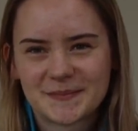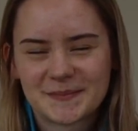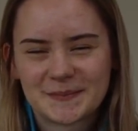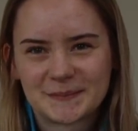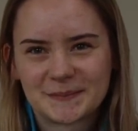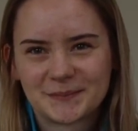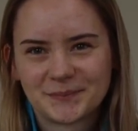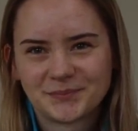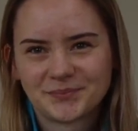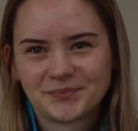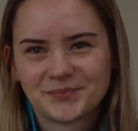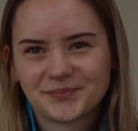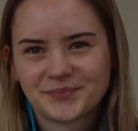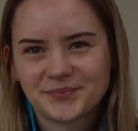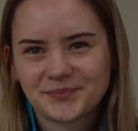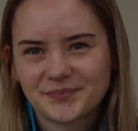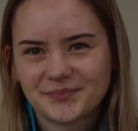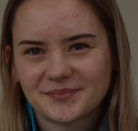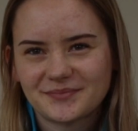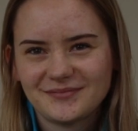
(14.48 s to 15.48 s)
Best
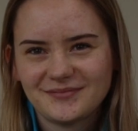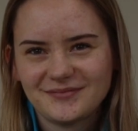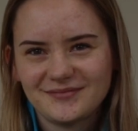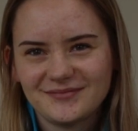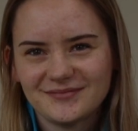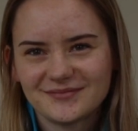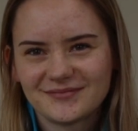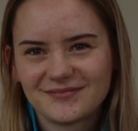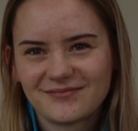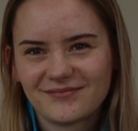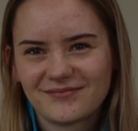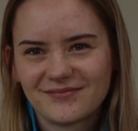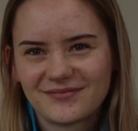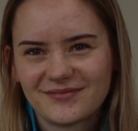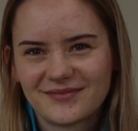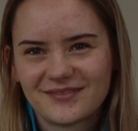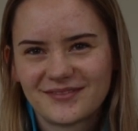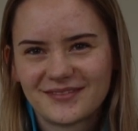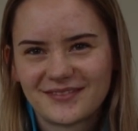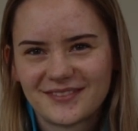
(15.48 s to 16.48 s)
foods to eat before a
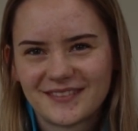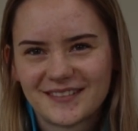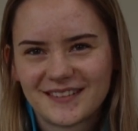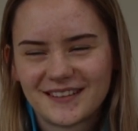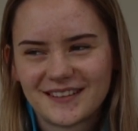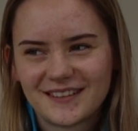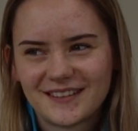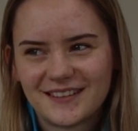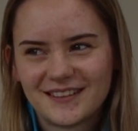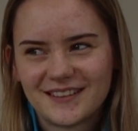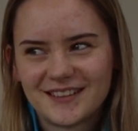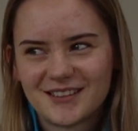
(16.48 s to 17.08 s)
race.